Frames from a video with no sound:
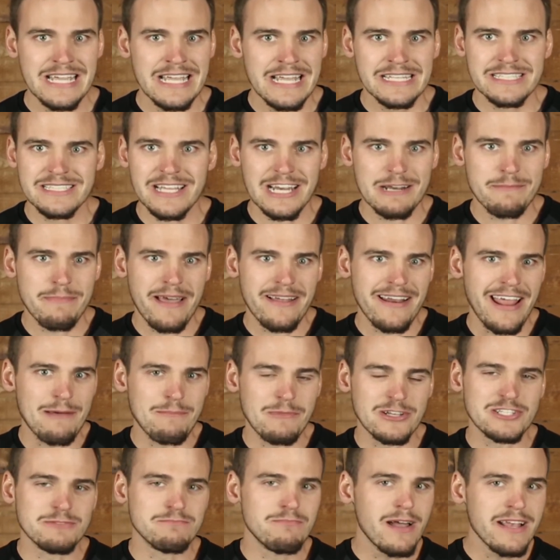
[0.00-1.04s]
It's not about how
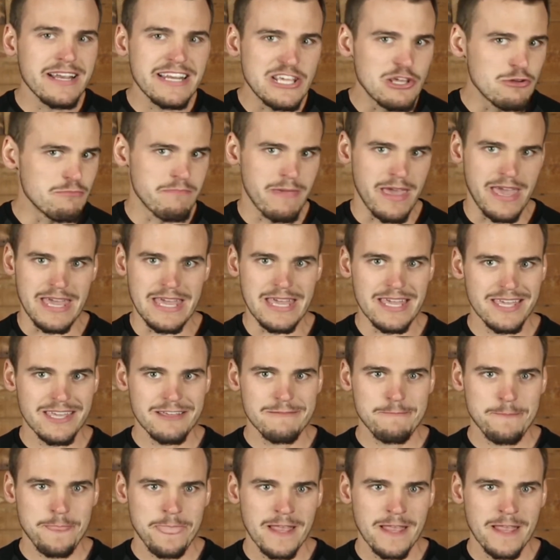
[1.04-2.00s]
much money you make,